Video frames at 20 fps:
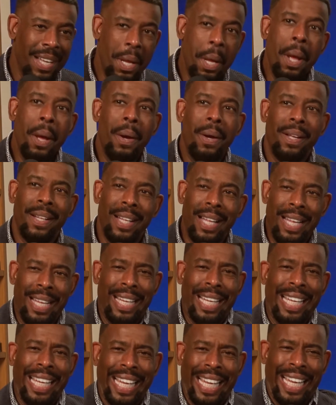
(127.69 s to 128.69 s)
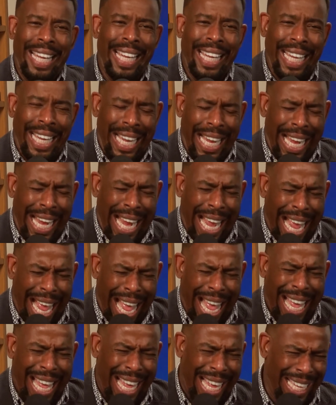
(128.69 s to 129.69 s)
So
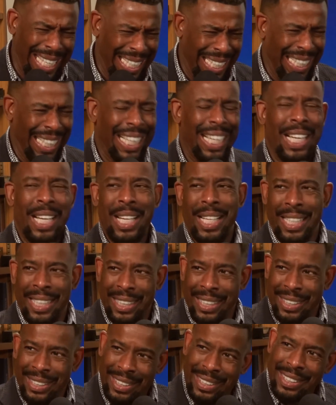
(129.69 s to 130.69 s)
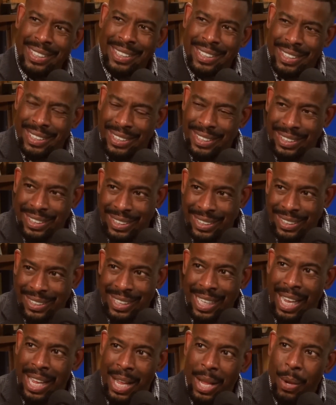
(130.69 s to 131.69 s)
if the smartest human does what their
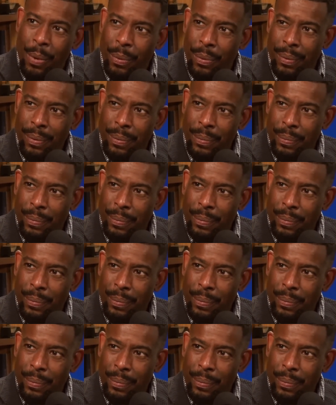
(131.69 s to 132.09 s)
toddlers can do,